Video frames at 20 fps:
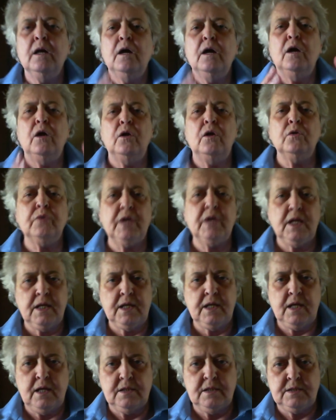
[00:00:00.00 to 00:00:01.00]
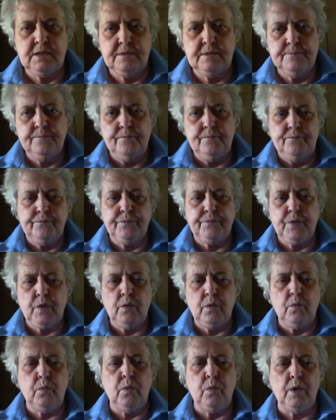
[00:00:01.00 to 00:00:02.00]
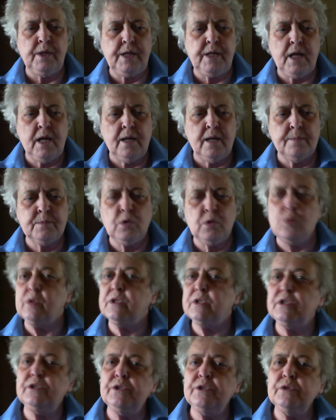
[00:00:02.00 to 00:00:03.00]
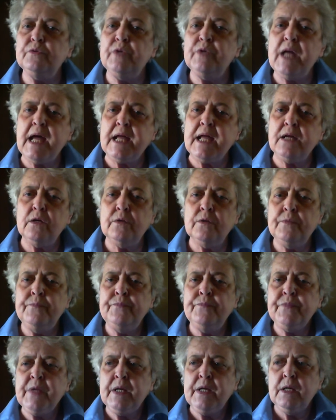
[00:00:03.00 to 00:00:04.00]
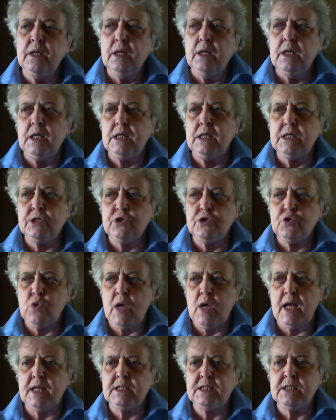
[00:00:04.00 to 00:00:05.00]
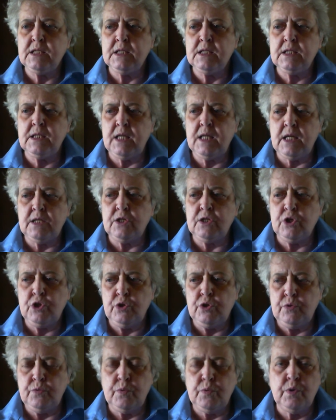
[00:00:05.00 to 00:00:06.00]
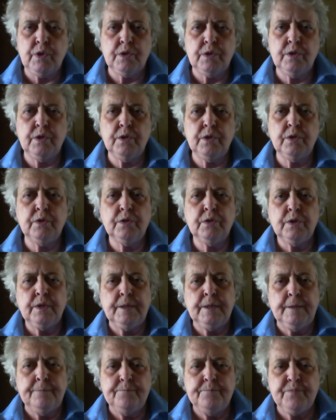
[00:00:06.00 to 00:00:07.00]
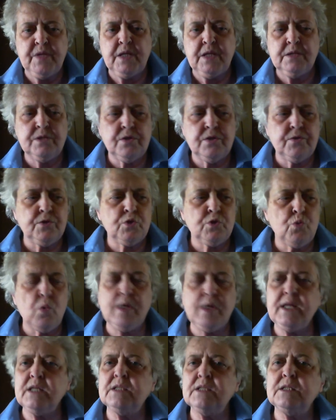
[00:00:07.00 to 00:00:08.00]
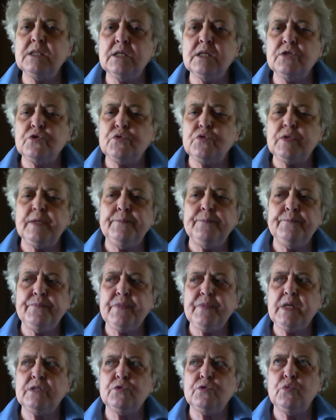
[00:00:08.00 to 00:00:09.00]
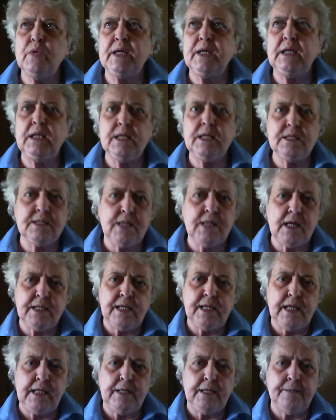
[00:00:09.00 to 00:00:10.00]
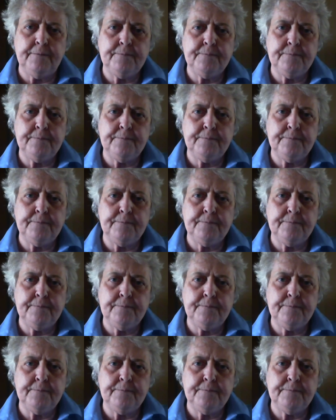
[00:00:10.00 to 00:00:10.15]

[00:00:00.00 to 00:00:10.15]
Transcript: Okay, guys. What I'm going to do now is try to get you into the 20th century as quickly as I can.